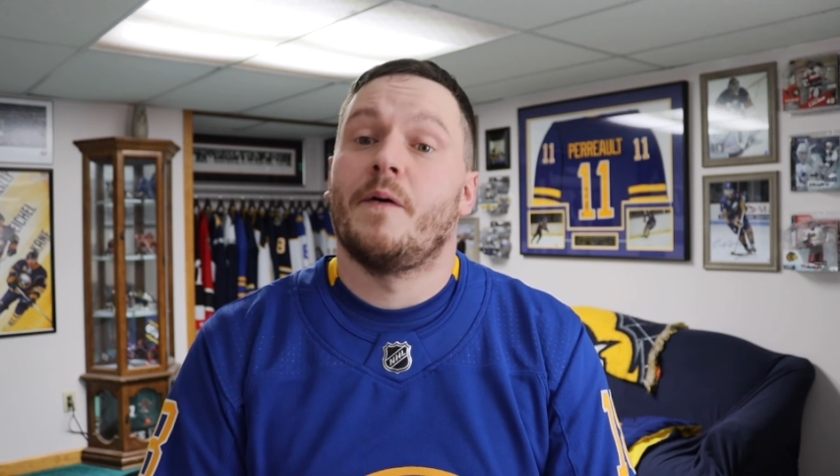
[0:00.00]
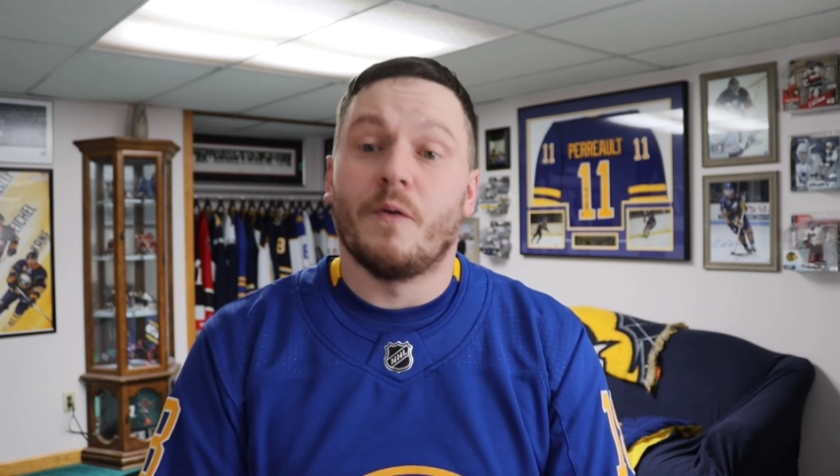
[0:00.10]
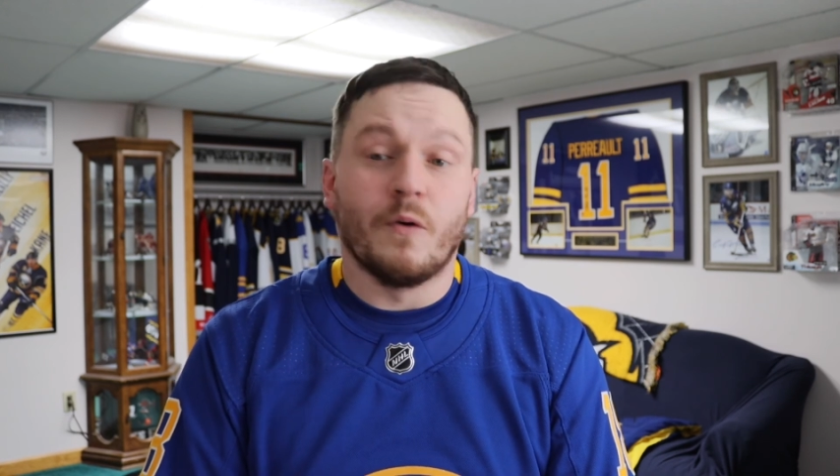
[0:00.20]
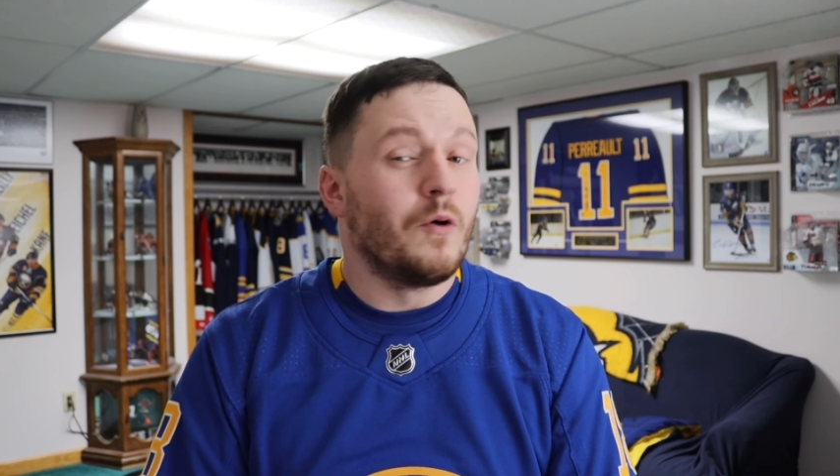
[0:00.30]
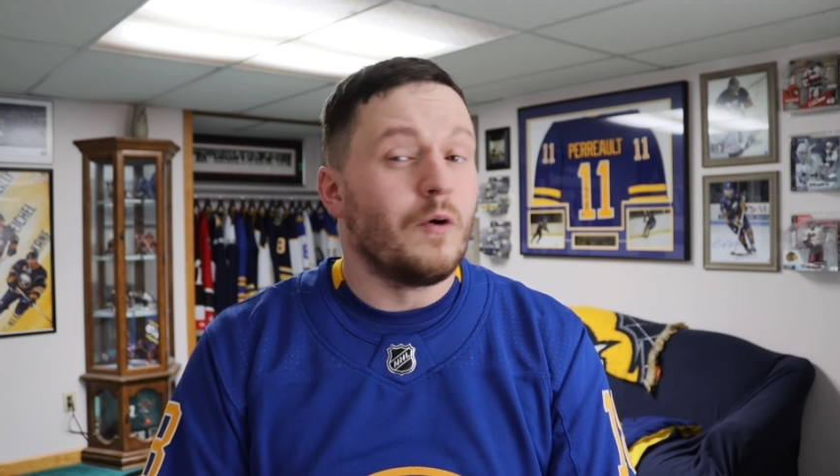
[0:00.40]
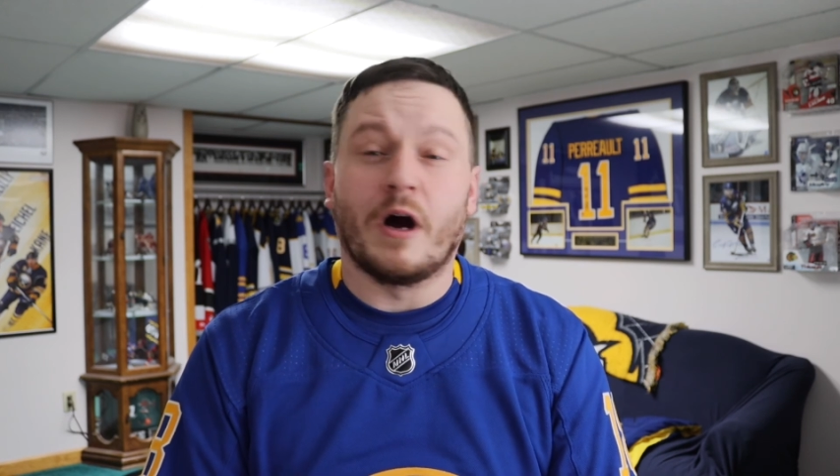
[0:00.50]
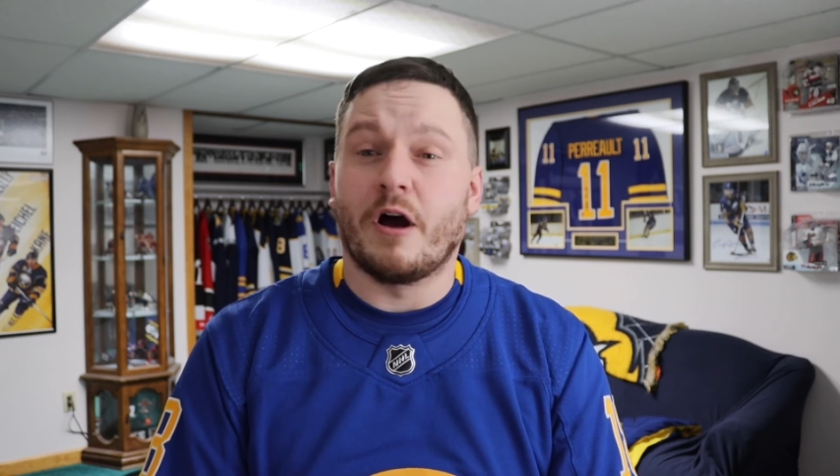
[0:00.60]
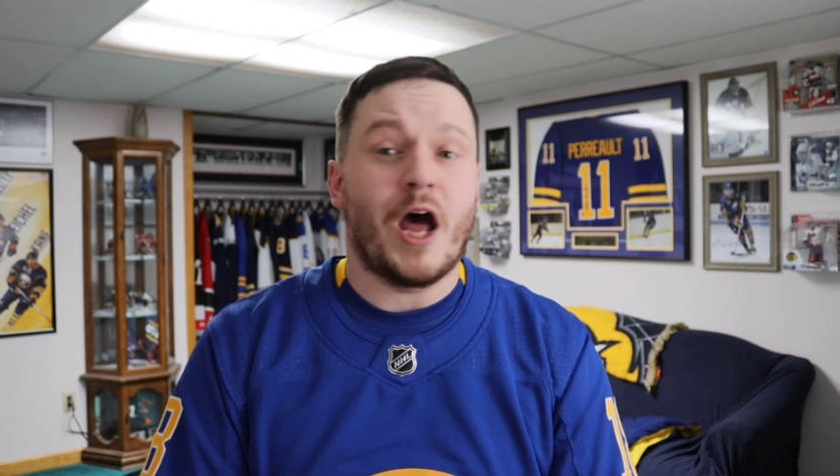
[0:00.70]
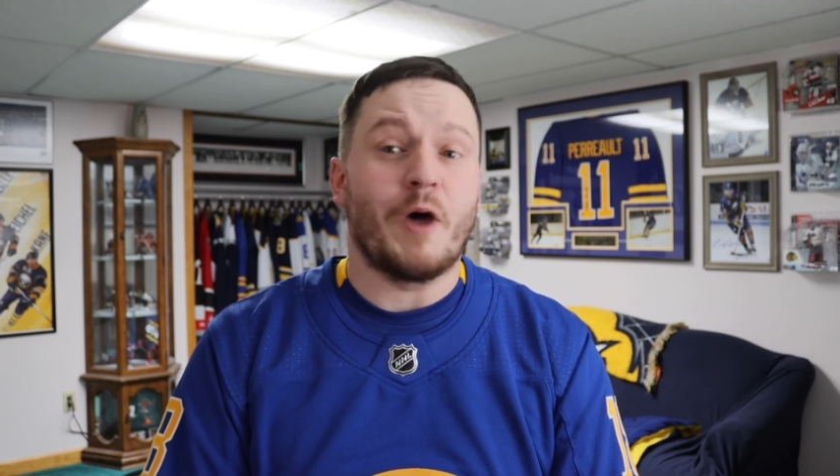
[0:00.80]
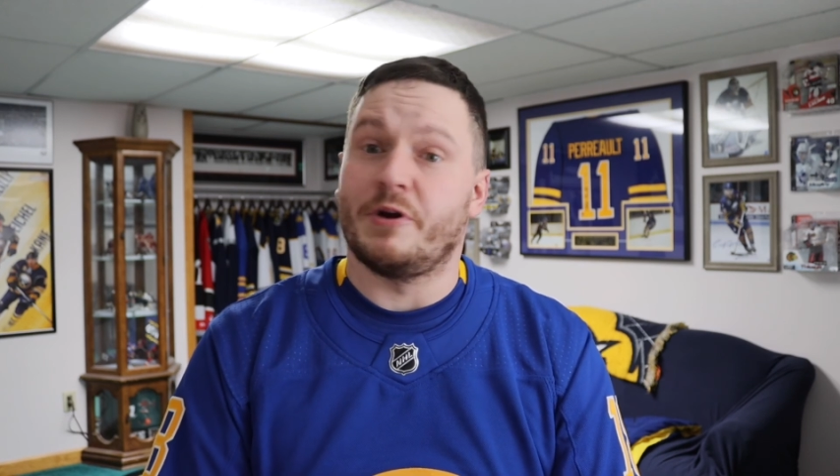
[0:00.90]
Oh,
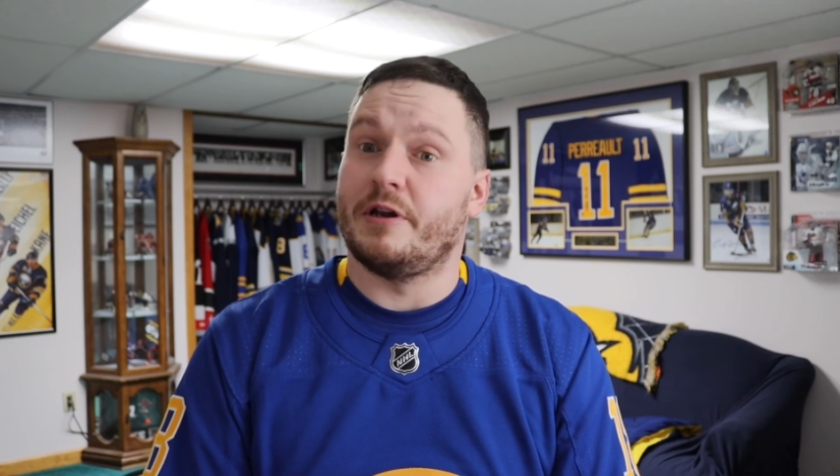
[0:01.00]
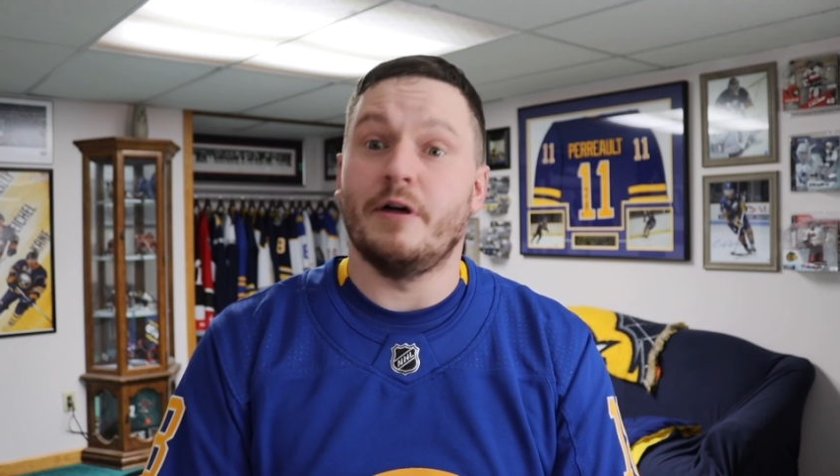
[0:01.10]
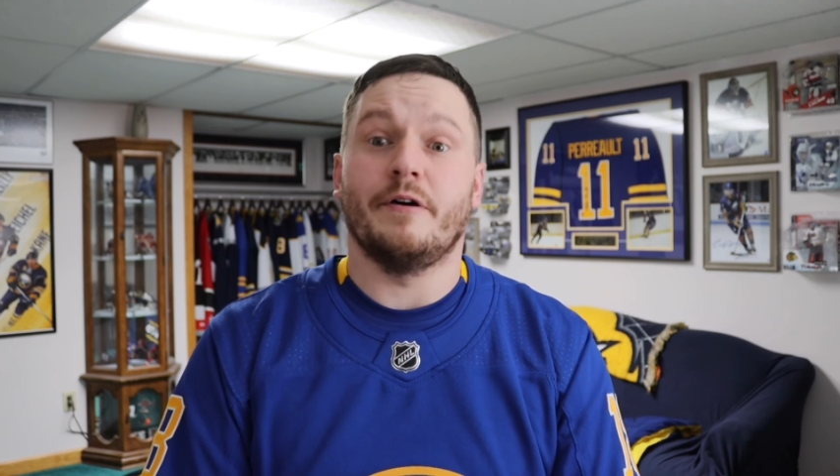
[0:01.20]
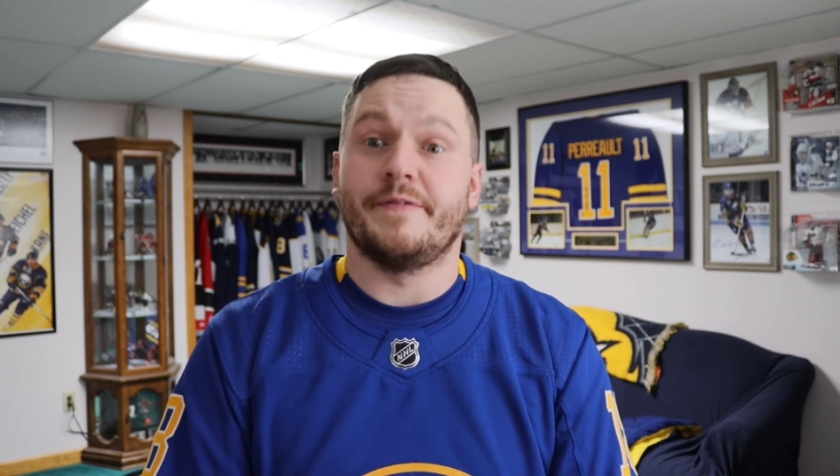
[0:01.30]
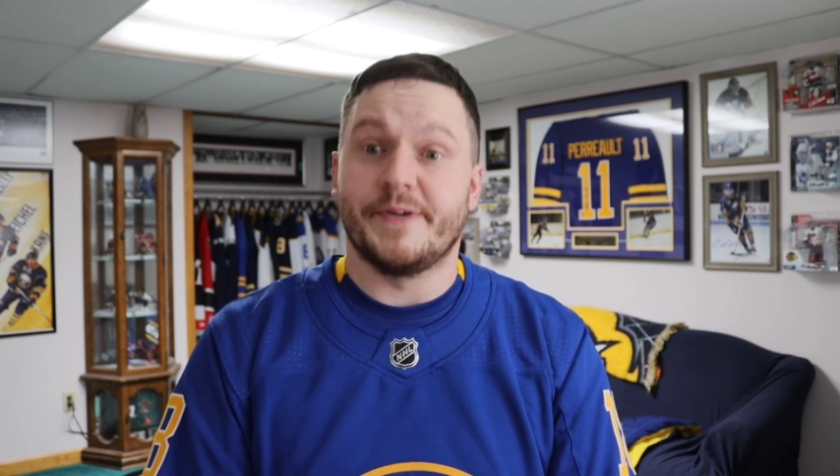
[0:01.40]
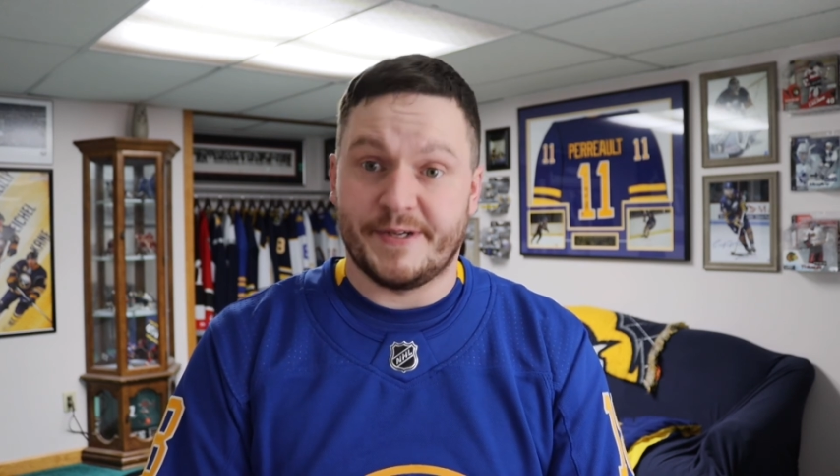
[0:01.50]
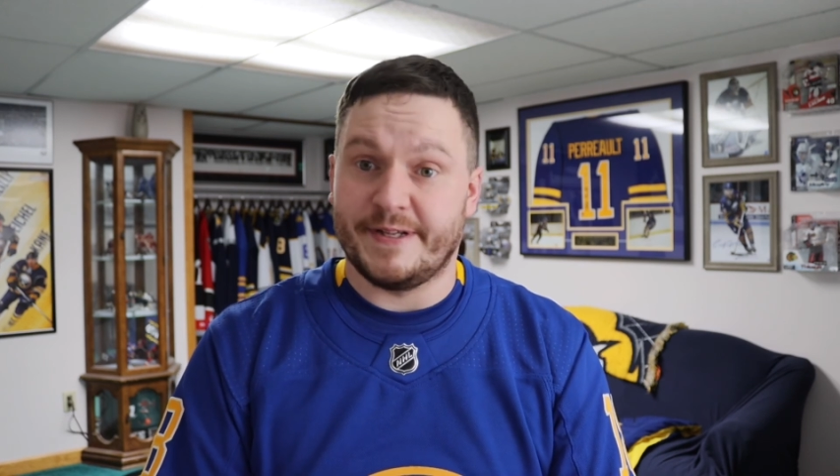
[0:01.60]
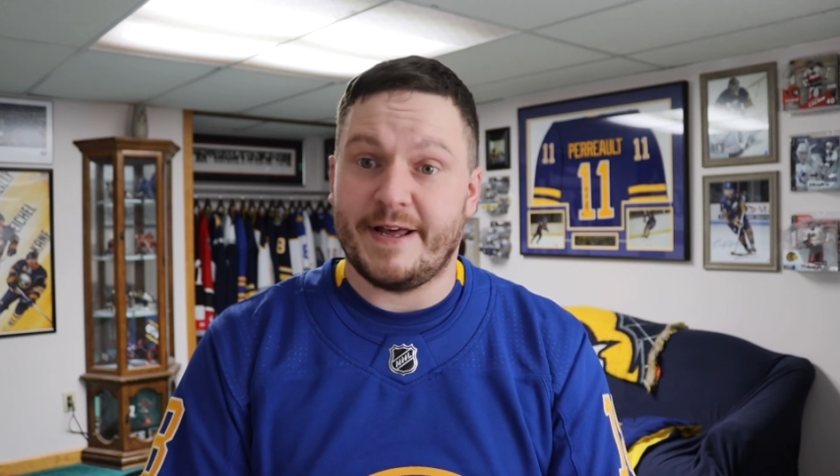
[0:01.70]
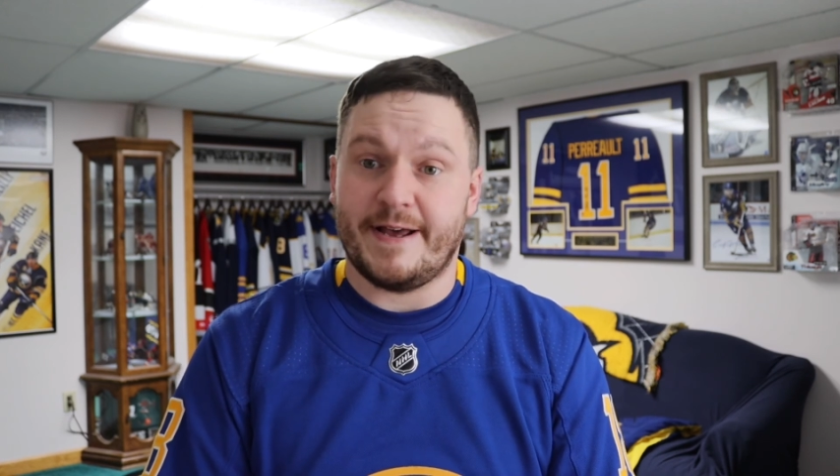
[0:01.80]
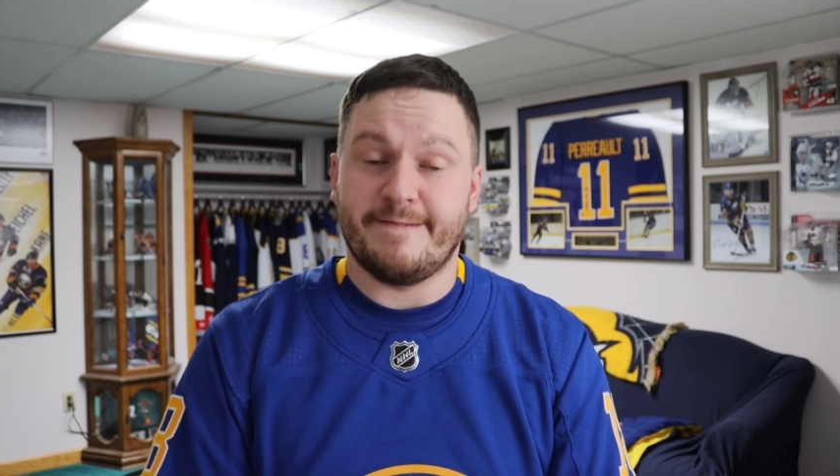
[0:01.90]
I would love to see
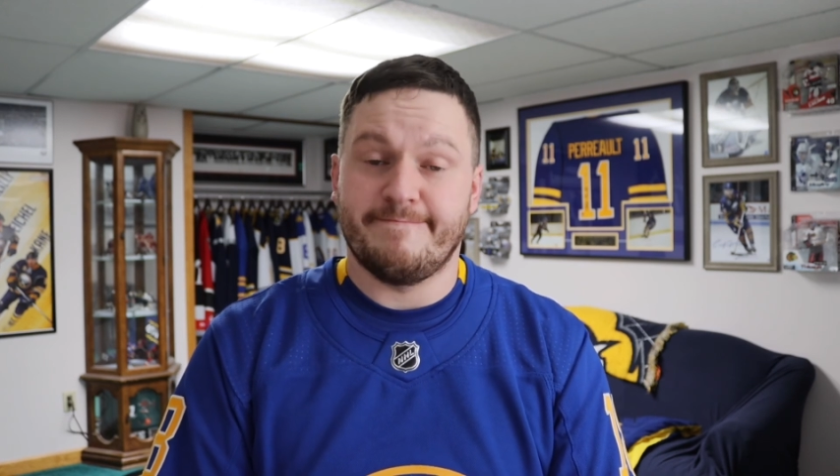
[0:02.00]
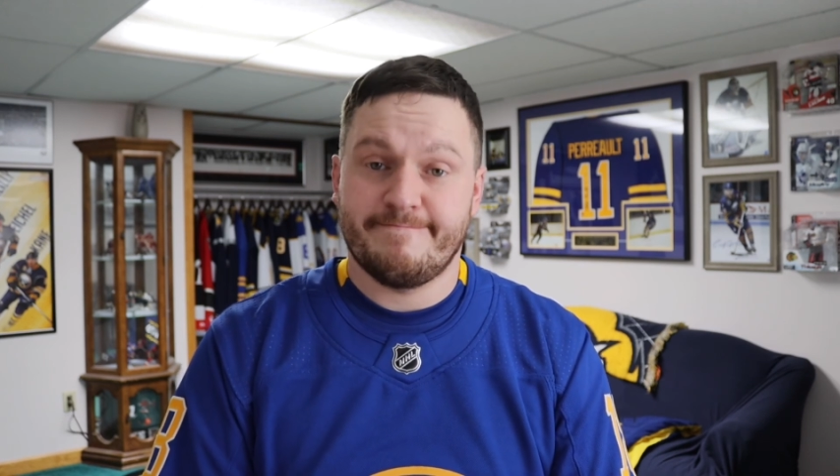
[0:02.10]
that.